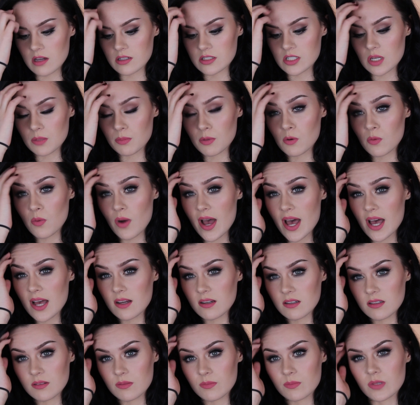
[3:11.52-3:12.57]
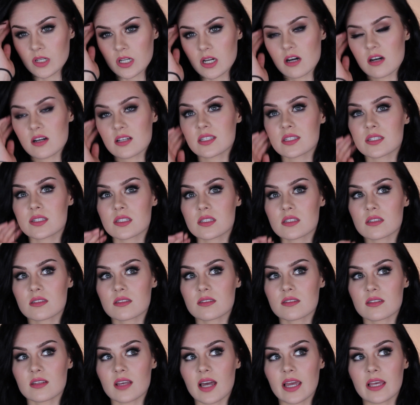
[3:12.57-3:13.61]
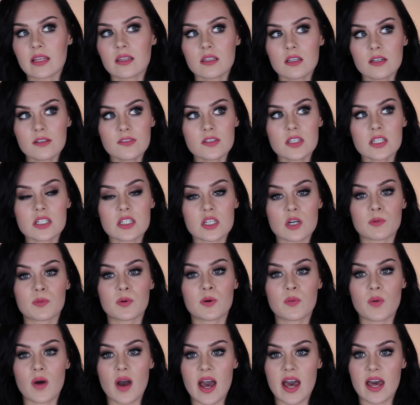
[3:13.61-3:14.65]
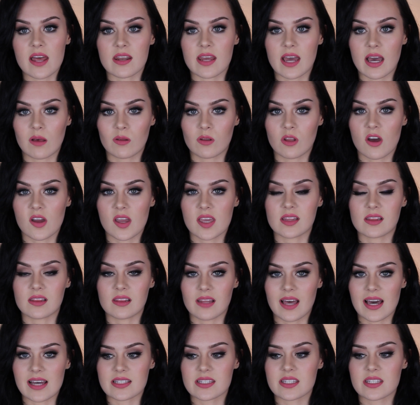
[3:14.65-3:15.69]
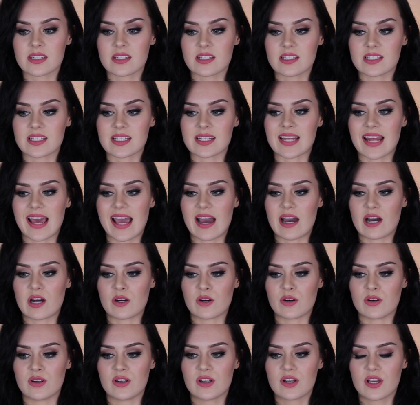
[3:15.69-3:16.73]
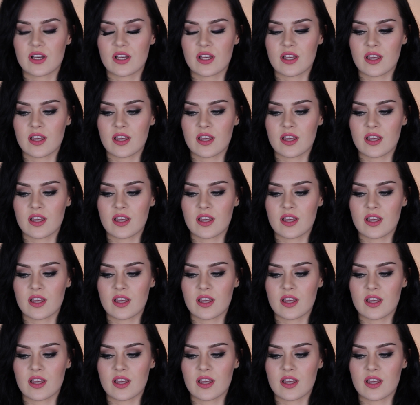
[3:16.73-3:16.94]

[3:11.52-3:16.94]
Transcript: double wear, because I loved the double wear and how long it lasted and how